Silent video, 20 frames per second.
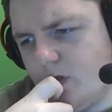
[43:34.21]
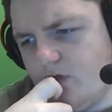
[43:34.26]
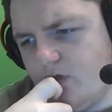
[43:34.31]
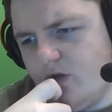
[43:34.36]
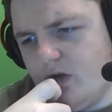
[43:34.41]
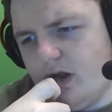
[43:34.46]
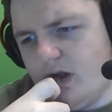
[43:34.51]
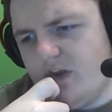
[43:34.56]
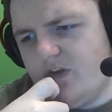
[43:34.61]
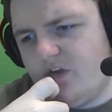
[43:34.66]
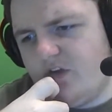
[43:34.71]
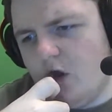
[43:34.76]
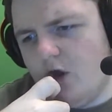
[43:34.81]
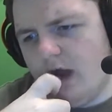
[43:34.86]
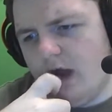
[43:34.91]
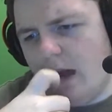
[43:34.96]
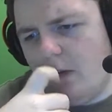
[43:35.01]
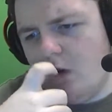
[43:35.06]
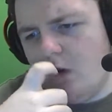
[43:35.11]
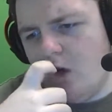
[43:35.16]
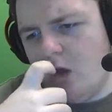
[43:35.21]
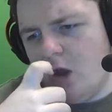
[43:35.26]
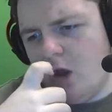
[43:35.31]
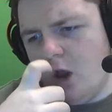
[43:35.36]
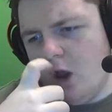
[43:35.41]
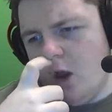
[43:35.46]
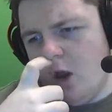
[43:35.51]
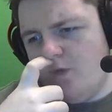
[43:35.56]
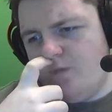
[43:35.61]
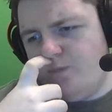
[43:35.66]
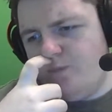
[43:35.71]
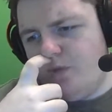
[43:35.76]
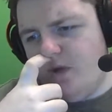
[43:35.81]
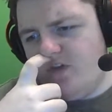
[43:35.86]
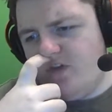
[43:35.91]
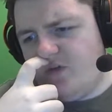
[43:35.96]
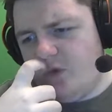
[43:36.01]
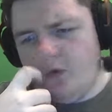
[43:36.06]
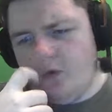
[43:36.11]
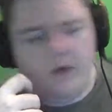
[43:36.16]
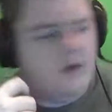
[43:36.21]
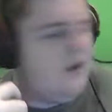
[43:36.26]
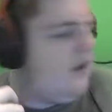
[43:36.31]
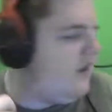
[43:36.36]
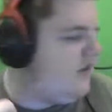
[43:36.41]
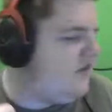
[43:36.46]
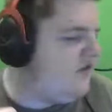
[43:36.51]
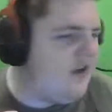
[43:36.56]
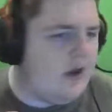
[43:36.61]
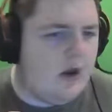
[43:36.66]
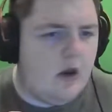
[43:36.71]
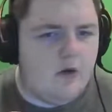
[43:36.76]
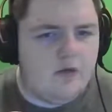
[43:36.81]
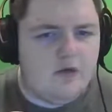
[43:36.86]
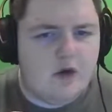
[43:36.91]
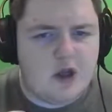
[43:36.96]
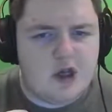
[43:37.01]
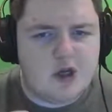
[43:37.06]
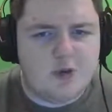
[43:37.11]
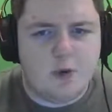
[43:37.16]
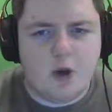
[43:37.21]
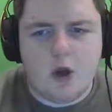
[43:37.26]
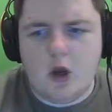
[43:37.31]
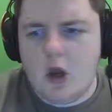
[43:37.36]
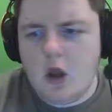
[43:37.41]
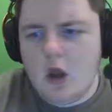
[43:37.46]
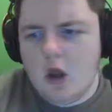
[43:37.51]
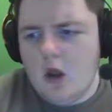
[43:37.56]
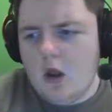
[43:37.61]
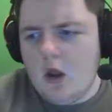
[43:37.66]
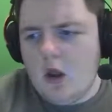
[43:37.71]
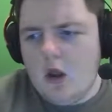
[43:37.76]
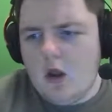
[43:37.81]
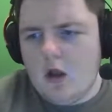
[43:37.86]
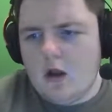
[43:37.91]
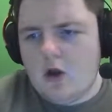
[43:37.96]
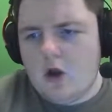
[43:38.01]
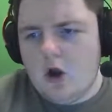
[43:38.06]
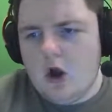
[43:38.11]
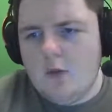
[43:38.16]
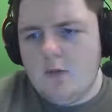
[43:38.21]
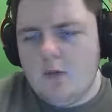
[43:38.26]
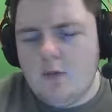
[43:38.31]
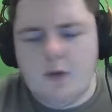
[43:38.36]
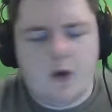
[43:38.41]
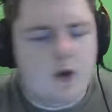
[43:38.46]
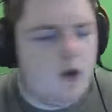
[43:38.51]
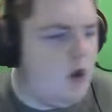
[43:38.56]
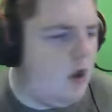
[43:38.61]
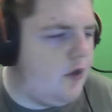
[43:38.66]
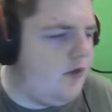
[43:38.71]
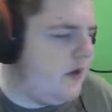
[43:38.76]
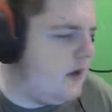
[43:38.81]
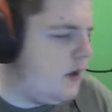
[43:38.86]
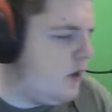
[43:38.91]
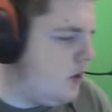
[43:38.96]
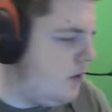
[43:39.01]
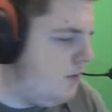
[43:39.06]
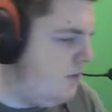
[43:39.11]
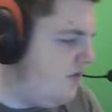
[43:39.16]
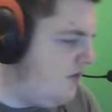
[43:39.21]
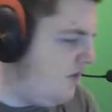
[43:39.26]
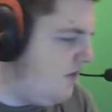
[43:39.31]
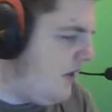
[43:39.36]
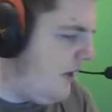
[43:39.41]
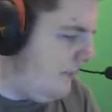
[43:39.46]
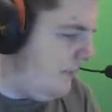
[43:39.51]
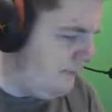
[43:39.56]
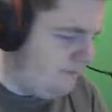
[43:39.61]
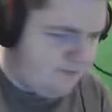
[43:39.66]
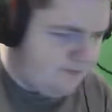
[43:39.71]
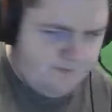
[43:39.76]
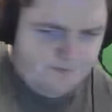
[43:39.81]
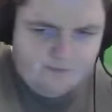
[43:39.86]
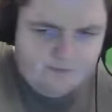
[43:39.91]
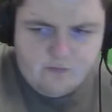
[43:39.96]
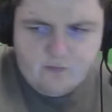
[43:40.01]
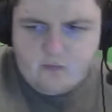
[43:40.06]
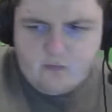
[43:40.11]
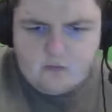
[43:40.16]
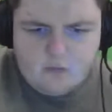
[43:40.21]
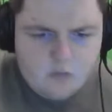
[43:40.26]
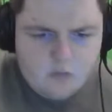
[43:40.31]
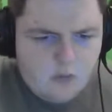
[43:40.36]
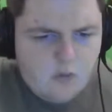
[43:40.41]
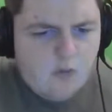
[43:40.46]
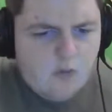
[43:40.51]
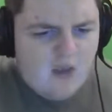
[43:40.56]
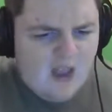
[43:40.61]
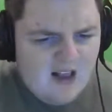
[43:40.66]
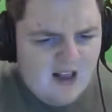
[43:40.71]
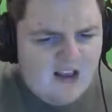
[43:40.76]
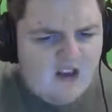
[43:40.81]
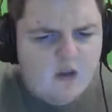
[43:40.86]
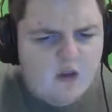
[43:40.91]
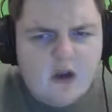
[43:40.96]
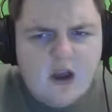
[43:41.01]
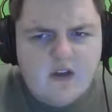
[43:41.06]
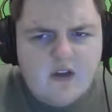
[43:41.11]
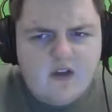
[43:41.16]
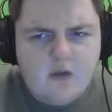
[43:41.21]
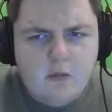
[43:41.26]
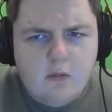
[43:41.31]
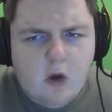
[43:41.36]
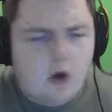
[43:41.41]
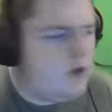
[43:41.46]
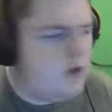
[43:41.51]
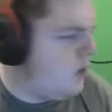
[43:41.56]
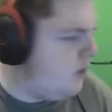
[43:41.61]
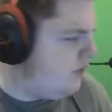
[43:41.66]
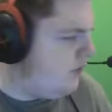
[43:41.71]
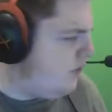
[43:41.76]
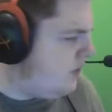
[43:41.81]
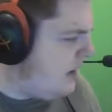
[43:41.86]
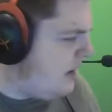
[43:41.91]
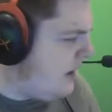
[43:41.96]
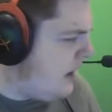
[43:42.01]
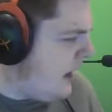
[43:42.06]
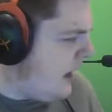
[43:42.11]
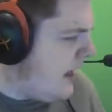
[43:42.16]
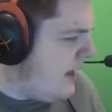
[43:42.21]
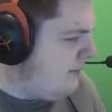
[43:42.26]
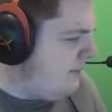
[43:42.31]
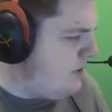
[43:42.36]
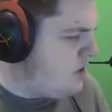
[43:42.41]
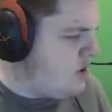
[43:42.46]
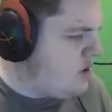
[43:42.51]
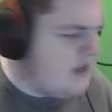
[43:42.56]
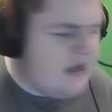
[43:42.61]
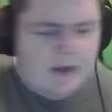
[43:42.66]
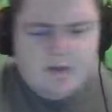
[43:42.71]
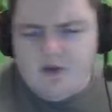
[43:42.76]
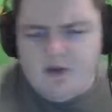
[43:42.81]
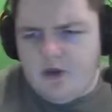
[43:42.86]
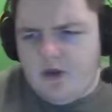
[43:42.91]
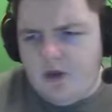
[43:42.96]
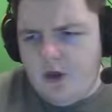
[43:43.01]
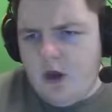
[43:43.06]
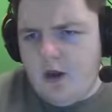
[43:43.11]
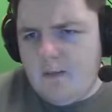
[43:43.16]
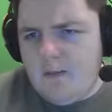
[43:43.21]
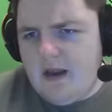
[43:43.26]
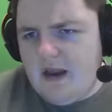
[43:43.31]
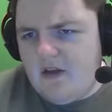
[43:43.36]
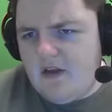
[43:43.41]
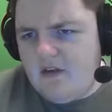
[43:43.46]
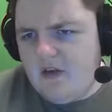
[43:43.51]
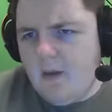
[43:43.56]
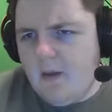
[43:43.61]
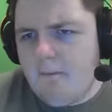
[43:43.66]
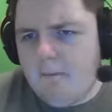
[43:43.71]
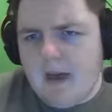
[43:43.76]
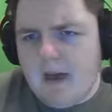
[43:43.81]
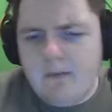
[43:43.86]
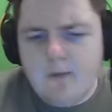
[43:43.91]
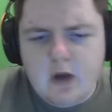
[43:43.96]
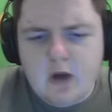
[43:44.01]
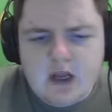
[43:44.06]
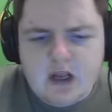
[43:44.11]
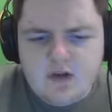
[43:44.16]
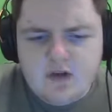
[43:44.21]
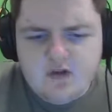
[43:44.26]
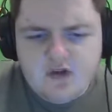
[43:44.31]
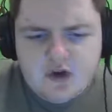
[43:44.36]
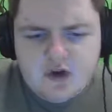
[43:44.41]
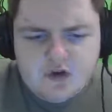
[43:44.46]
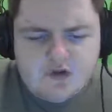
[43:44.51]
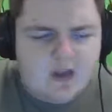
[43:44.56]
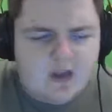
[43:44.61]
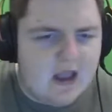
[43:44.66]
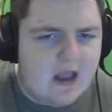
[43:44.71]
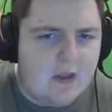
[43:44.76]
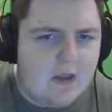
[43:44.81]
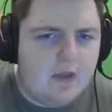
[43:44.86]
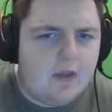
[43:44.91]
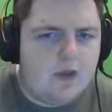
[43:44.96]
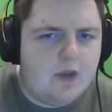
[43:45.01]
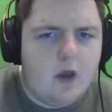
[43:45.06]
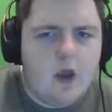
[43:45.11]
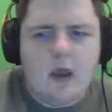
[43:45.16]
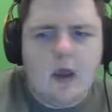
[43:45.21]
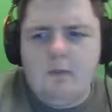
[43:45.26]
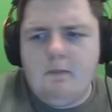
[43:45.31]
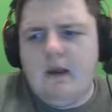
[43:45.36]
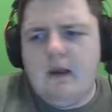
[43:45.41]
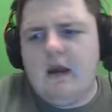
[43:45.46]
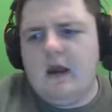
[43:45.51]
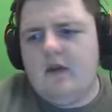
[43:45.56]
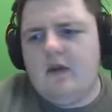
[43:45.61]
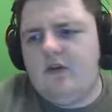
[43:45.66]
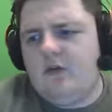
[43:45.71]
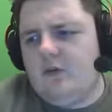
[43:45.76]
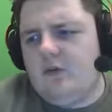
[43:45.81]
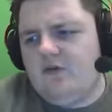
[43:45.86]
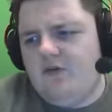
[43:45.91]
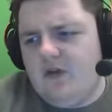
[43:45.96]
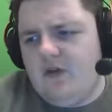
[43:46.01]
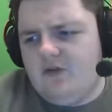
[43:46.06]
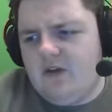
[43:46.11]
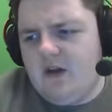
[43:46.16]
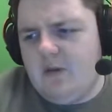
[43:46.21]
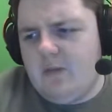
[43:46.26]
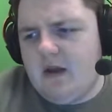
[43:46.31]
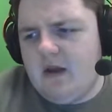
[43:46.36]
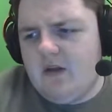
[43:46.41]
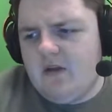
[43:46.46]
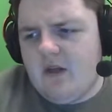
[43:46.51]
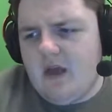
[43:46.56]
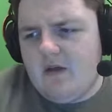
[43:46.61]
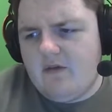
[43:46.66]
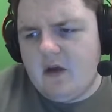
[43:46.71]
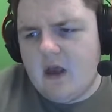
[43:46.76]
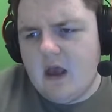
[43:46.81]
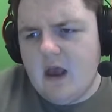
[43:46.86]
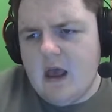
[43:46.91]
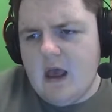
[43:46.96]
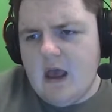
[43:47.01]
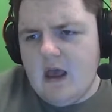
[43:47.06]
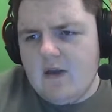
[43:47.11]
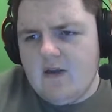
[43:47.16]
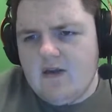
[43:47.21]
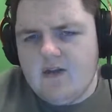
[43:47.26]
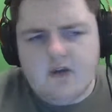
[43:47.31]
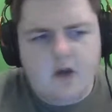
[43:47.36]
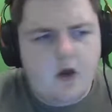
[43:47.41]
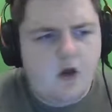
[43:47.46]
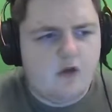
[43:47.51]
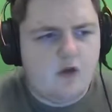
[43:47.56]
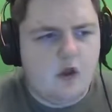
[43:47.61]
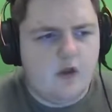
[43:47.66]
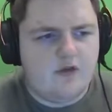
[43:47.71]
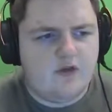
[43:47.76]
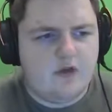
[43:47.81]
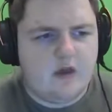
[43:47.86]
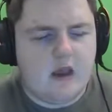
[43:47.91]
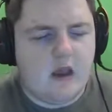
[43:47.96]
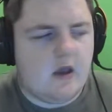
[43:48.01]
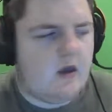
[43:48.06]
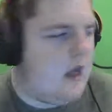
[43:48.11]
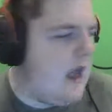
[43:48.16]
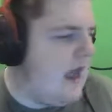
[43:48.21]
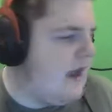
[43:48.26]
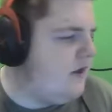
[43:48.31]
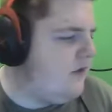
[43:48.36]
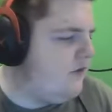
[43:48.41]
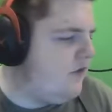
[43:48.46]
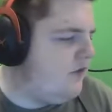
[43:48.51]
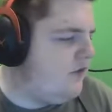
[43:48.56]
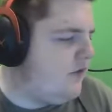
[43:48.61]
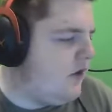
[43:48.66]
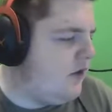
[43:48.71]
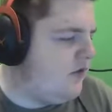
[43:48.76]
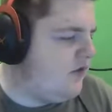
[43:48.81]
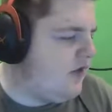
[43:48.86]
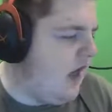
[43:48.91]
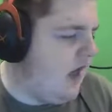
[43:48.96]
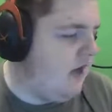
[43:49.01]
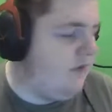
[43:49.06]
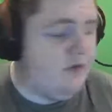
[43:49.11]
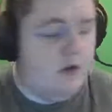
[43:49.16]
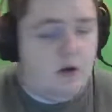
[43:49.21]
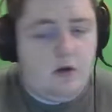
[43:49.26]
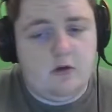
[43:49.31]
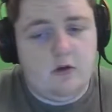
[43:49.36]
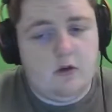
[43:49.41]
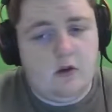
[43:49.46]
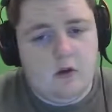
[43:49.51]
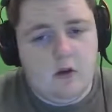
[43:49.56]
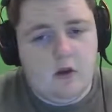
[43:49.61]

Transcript: Tolisso now plays to his fellow Frenchman, Coman, but nothing comes of it. At least we'll get some more goals. The Michelin game's on 30 minutes. Bayern Munich has just hit 30 minutes. So with 15 minutes left until the end of the first half. And